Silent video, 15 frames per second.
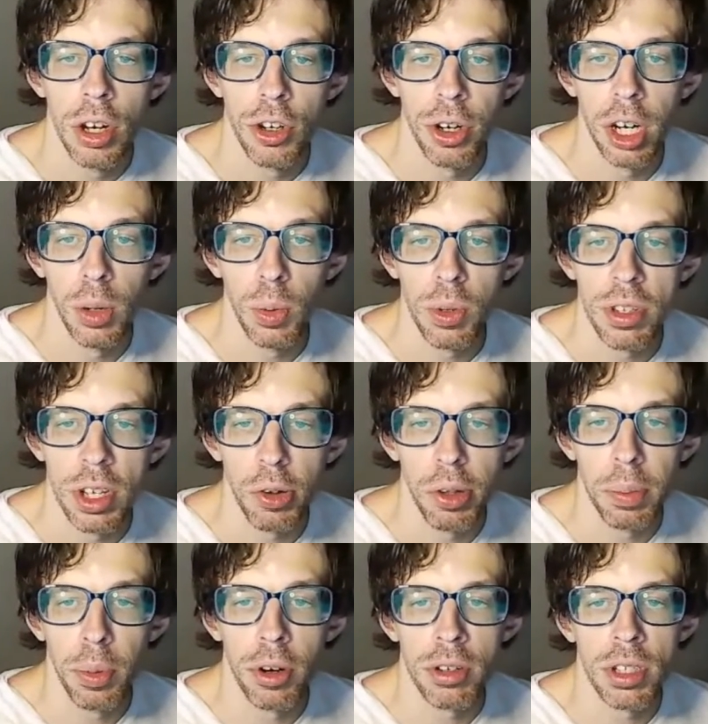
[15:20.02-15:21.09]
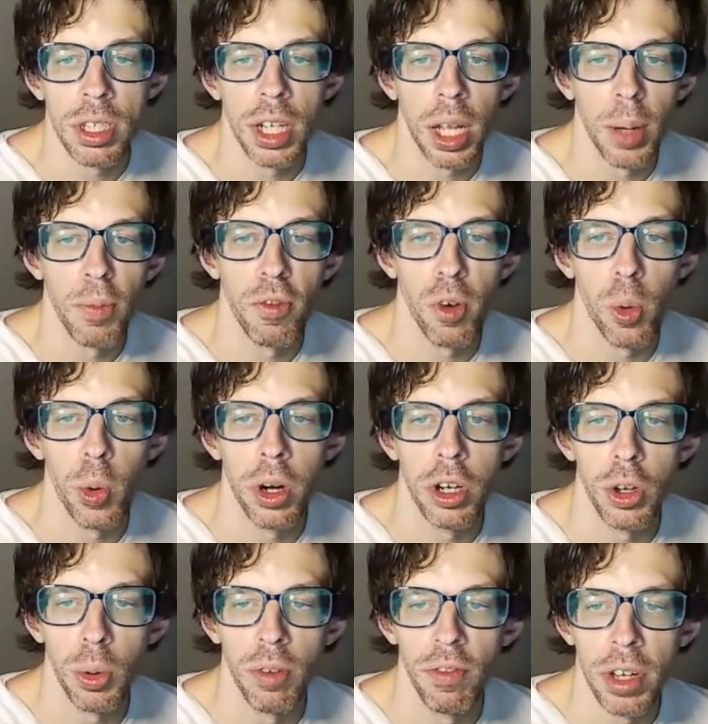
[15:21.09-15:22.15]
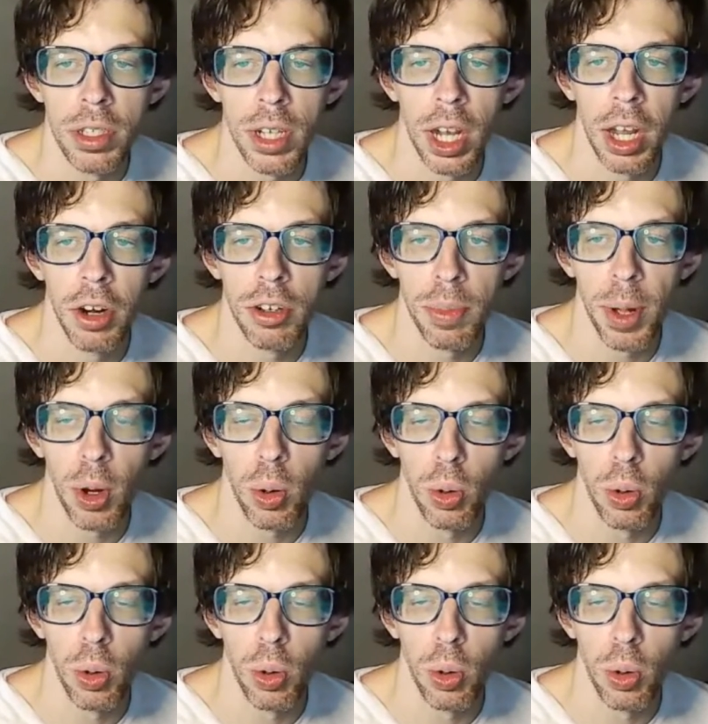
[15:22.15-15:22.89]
Trina was the only person to come forward to investigators about